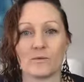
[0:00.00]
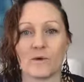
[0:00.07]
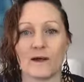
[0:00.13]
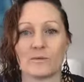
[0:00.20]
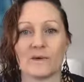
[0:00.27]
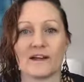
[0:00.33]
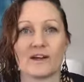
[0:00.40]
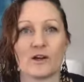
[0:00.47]

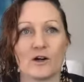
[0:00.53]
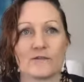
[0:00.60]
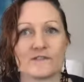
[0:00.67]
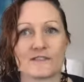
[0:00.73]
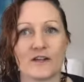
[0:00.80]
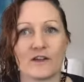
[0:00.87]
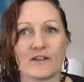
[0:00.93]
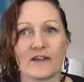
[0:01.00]
one week off,
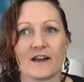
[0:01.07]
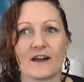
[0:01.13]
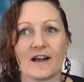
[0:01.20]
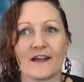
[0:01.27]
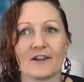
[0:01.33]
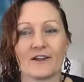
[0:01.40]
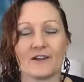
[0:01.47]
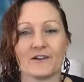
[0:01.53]
so that I
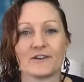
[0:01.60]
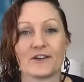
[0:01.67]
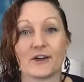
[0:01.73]
could